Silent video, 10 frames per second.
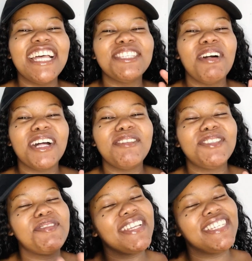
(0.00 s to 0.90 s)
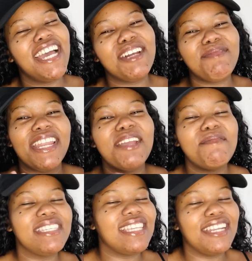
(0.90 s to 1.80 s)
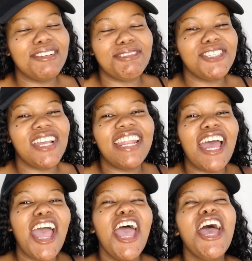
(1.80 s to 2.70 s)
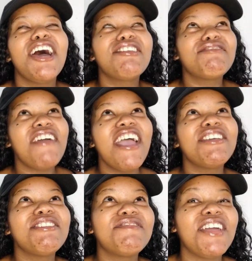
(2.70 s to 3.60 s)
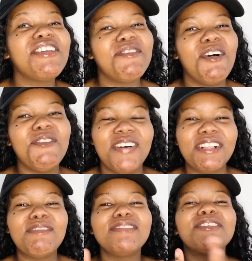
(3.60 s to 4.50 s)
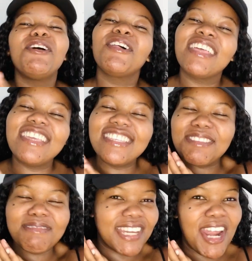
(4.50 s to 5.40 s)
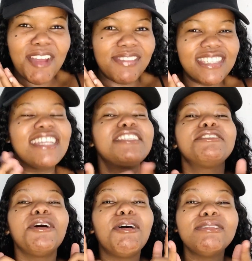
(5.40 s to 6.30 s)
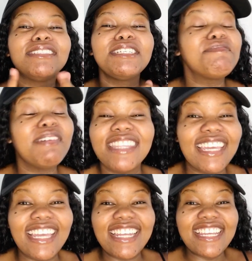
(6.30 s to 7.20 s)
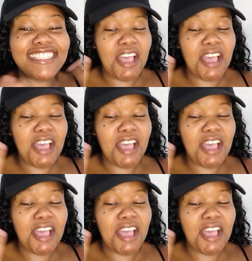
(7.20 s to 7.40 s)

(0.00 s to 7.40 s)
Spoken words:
welcome to my channel. My name is Ziyanda Nkunjana. A very warm welcome to all the new subscribers and to the oldie but the goodies.